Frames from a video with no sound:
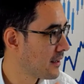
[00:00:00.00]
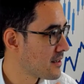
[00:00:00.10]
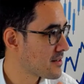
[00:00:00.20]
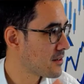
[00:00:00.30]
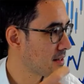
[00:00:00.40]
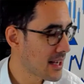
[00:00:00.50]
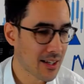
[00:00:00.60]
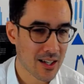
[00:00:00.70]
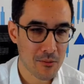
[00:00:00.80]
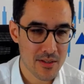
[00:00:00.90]
So its
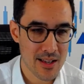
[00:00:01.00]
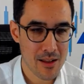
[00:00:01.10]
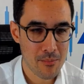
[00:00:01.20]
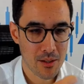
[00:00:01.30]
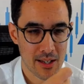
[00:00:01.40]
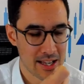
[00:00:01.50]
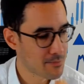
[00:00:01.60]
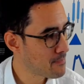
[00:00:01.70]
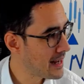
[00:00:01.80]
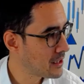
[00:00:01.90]
income statement, its
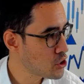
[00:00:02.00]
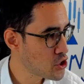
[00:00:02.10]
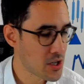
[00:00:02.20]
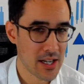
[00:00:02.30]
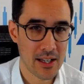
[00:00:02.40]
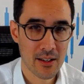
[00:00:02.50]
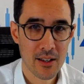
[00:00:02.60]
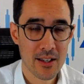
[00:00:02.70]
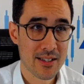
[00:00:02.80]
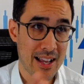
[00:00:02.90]
balance sheet,
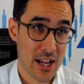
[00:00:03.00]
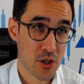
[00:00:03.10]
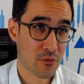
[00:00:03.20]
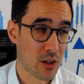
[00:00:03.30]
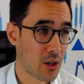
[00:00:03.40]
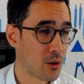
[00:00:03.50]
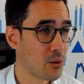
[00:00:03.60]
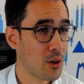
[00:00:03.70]
its cash flow,